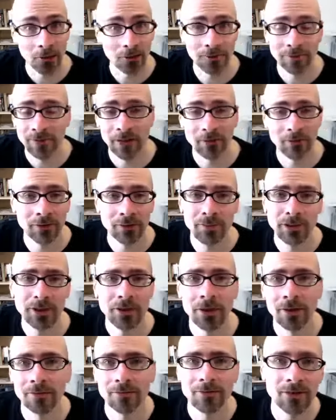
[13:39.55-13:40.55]
all of that would be
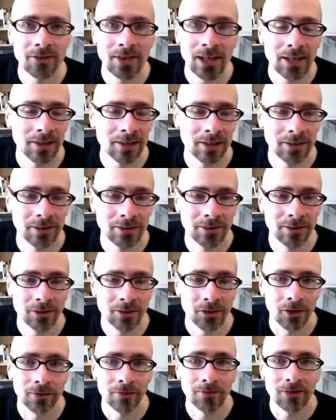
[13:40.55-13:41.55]
confiscated
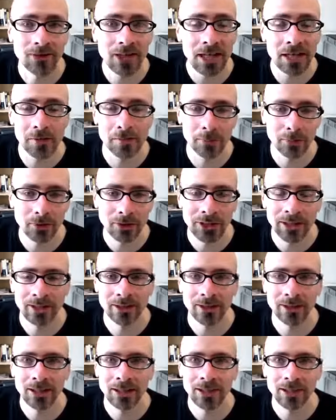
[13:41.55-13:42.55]
and confiscatable
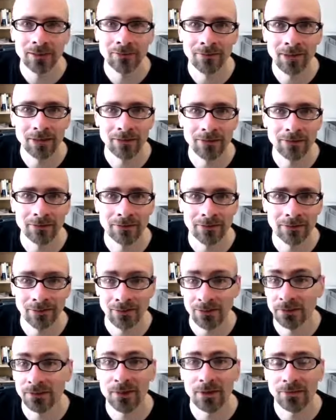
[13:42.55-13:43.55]
in the event of a
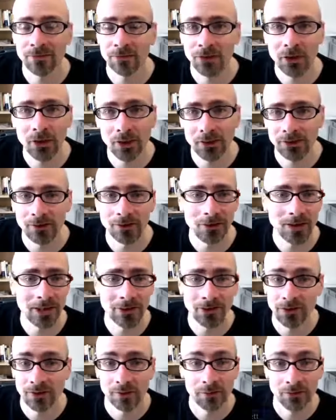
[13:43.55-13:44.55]
successful lawsuit
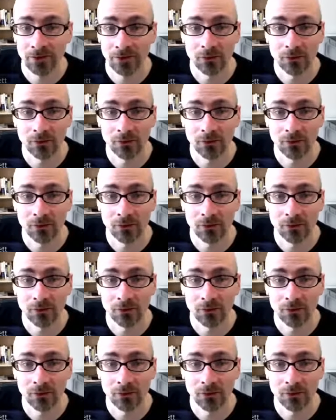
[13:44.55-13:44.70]
against them.